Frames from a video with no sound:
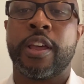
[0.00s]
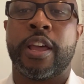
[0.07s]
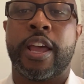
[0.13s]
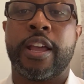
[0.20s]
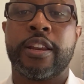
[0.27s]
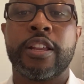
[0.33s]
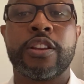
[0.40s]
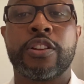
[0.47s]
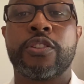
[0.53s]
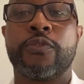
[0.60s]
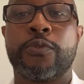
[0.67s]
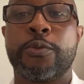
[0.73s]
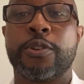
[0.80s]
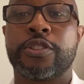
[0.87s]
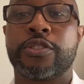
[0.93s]
And in the
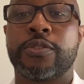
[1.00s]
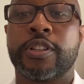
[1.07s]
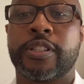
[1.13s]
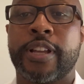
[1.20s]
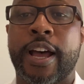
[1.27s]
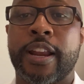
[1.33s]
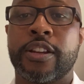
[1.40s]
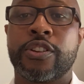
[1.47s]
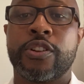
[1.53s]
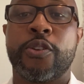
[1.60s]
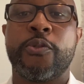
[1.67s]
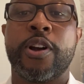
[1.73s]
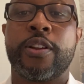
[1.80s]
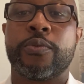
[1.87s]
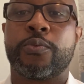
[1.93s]
divorce, you decided, you know
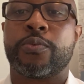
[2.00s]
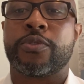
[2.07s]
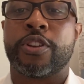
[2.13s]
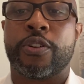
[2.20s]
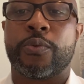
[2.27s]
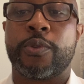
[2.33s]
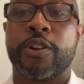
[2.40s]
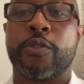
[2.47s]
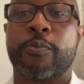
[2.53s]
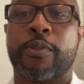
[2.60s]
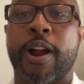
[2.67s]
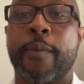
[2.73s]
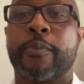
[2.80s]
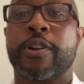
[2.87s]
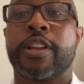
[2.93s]
what, they're rental
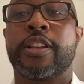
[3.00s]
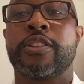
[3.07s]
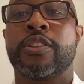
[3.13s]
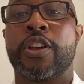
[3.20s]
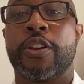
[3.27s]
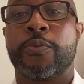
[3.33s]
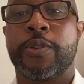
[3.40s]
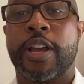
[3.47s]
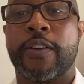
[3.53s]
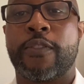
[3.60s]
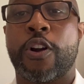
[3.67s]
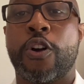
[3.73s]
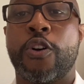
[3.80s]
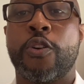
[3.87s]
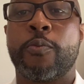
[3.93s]
properties. We have
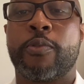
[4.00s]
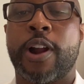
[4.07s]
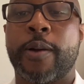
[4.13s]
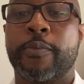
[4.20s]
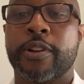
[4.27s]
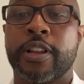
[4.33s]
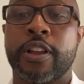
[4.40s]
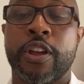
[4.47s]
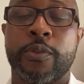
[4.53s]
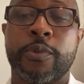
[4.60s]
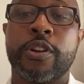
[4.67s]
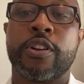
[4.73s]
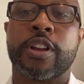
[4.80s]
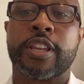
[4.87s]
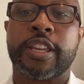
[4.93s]
our own property. We're
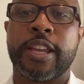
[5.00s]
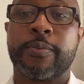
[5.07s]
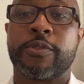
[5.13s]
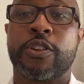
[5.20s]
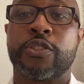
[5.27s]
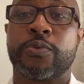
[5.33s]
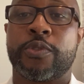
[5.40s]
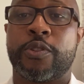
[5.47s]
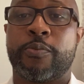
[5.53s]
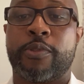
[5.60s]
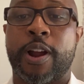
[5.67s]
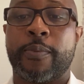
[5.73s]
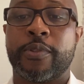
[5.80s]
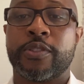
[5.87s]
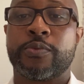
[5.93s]
going to keep those rental
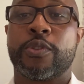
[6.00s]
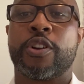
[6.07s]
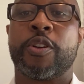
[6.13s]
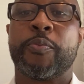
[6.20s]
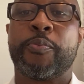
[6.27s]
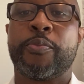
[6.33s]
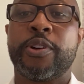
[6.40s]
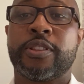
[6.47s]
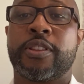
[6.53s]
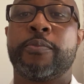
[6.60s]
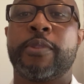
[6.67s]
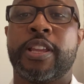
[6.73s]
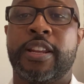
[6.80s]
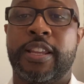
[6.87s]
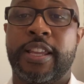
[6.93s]
properties. We're going to put them
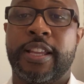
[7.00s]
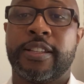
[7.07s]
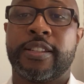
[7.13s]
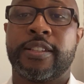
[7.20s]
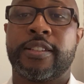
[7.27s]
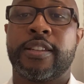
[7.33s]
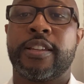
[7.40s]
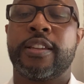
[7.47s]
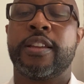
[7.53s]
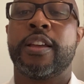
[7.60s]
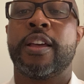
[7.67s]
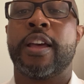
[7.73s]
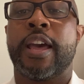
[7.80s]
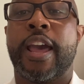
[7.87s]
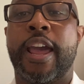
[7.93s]
in an entity,
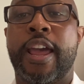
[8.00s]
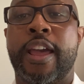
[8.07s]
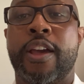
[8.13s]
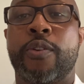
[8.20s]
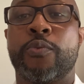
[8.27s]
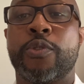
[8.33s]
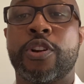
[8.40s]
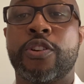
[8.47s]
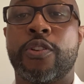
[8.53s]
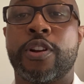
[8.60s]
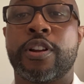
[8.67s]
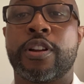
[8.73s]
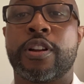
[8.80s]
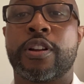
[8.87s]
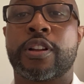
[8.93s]
and we're going
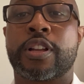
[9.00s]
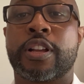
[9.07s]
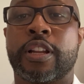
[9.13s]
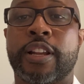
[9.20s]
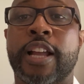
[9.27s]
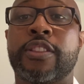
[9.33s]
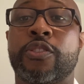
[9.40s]
to collect